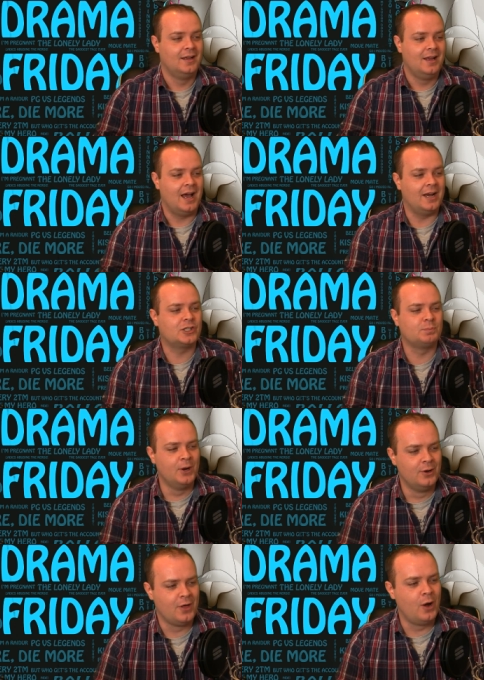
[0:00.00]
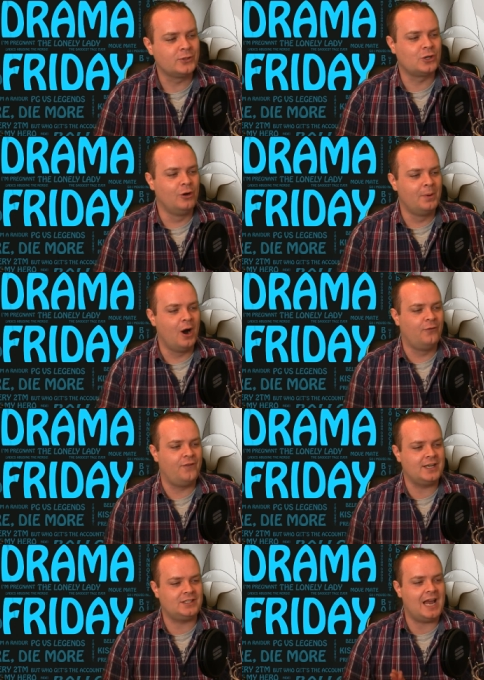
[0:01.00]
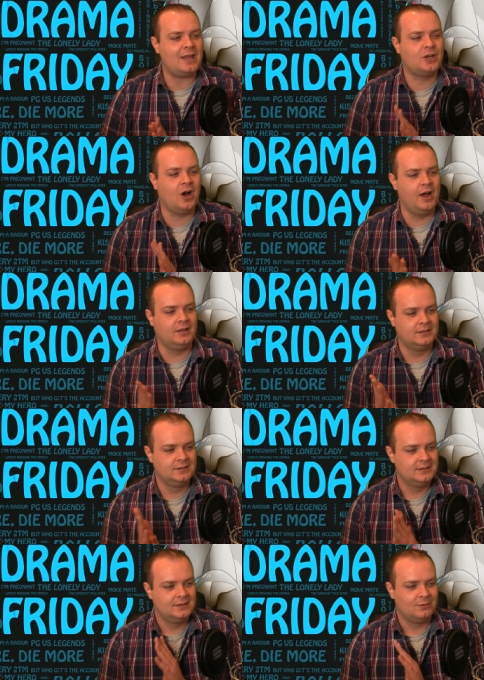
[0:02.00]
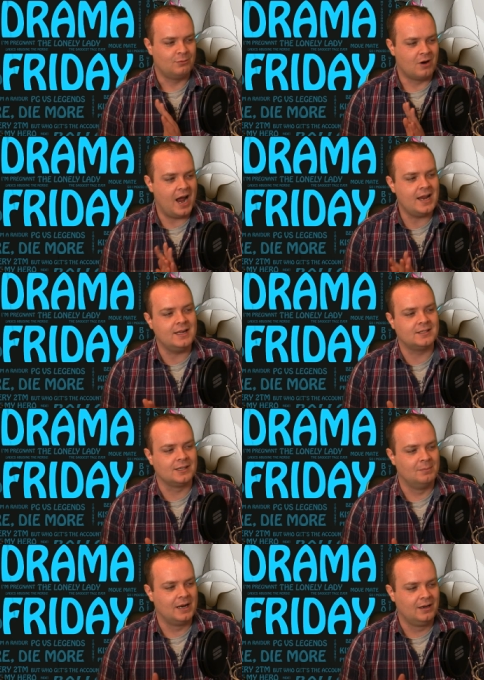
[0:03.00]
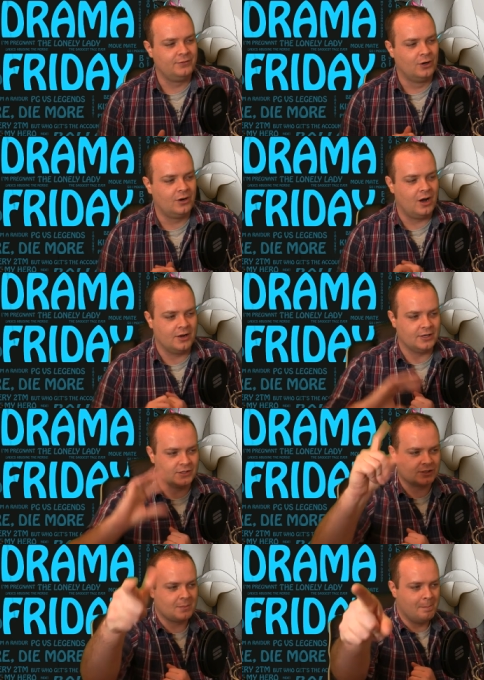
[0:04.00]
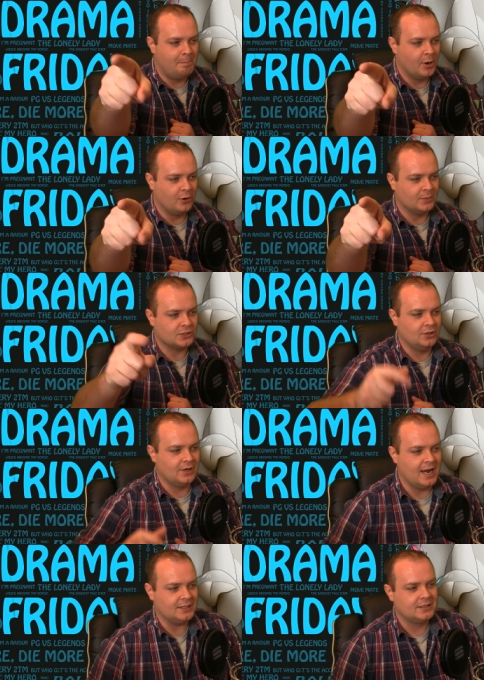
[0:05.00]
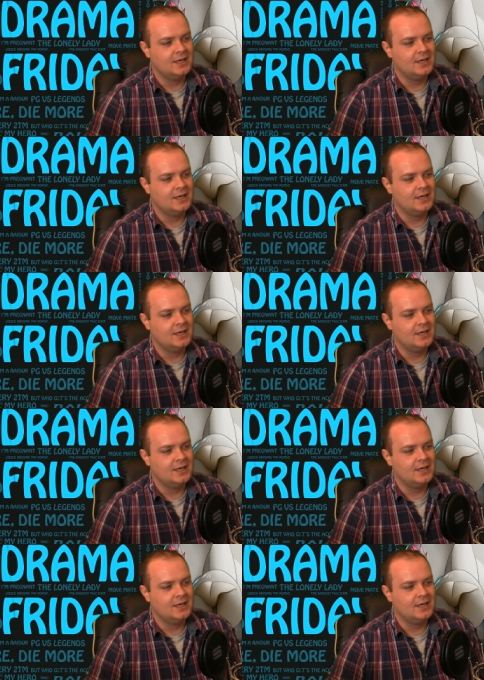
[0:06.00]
And a smooth old school bro fist death coil right into the middle of your audience. Boom, that's you guys.